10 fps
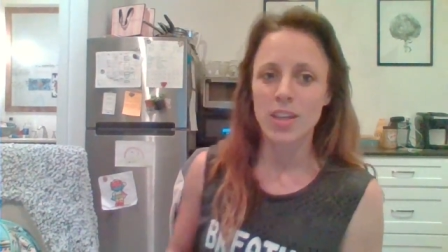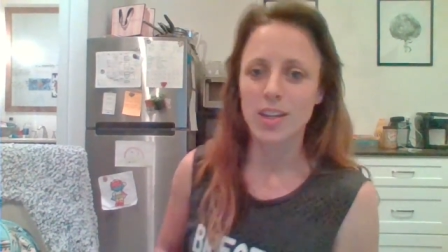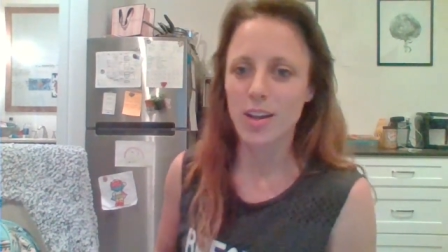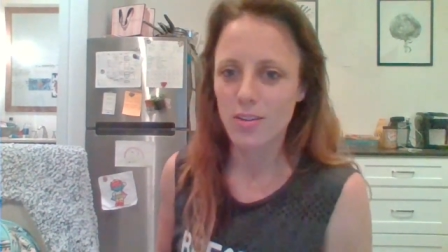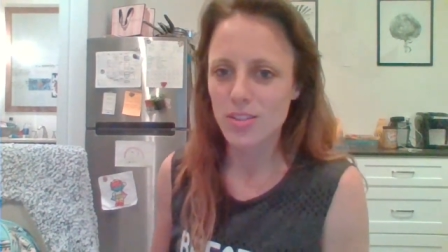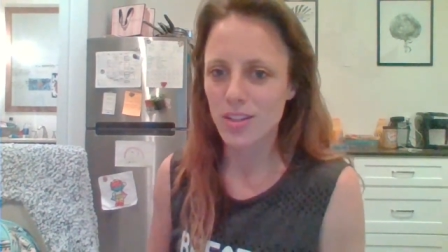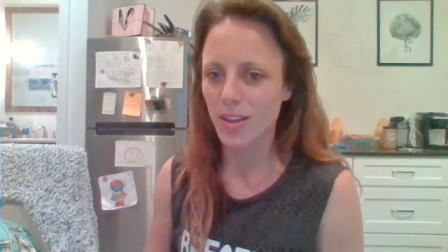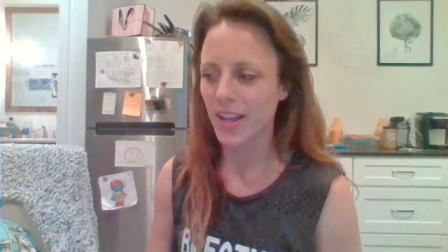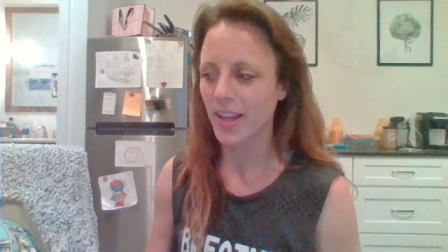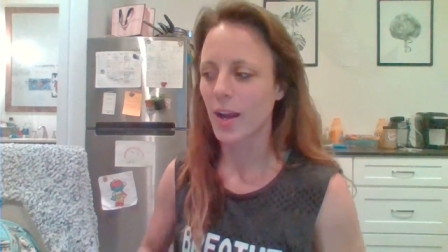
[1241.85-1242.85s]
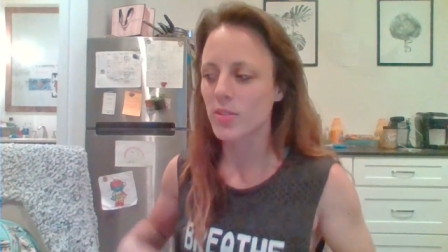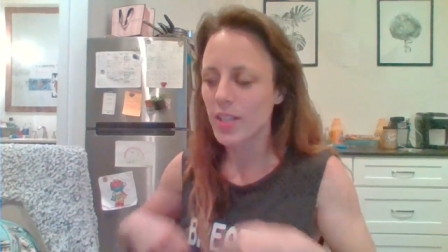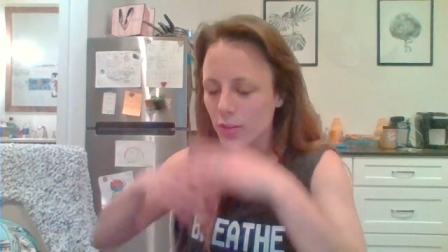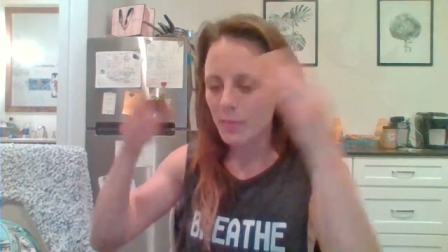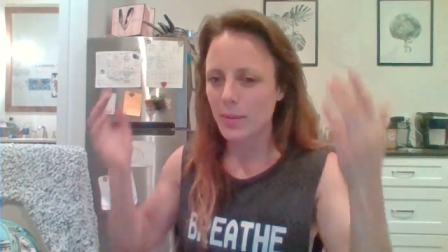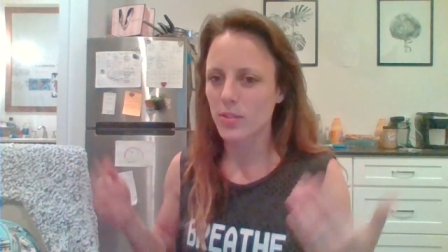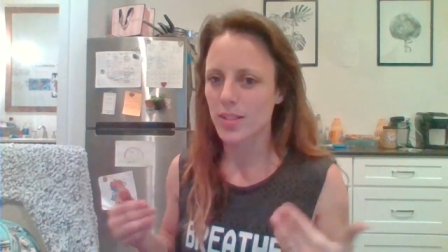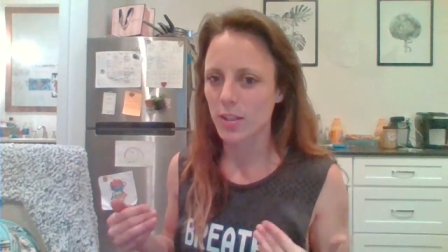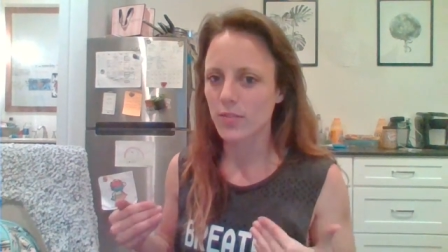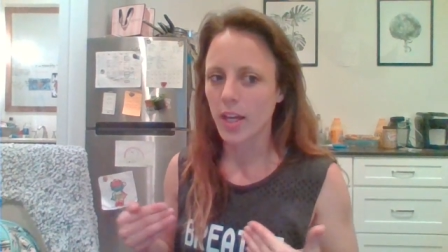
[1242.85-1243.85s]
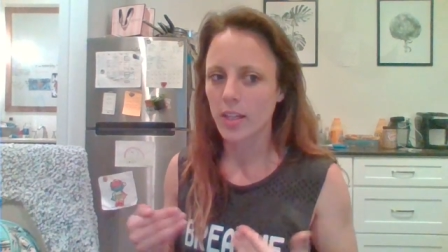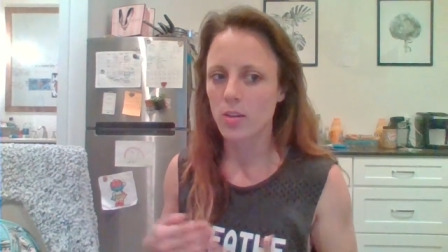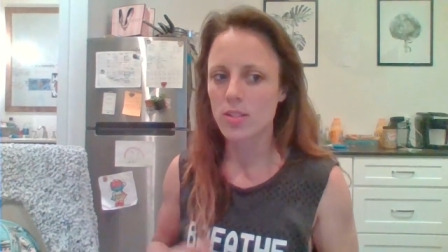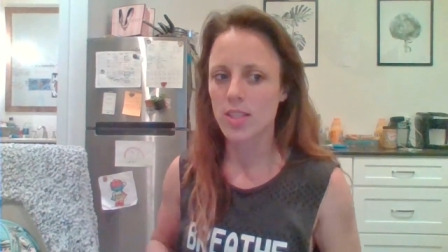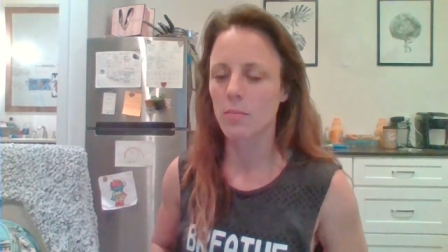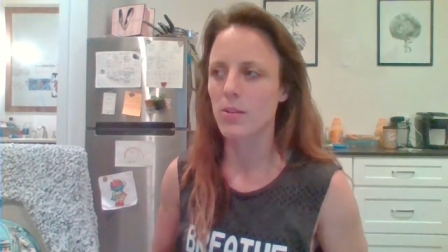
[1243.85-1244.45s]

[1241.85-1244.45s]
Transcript: You know, so like I would never have been able to self-diagnose that.